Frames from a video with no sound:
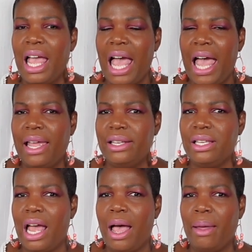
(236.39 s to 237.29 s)
And
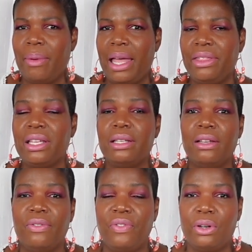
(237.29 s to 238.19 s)
I think
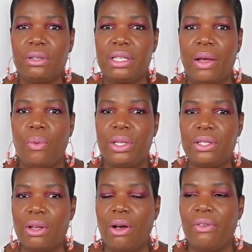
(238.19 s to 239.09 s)
the photos that we
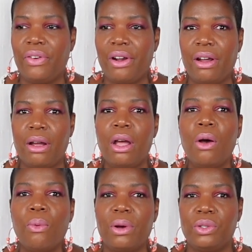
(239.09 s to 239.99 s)
saw of her
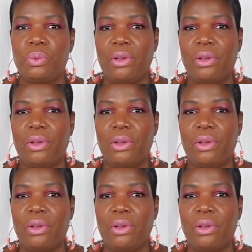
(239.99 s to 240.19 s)
was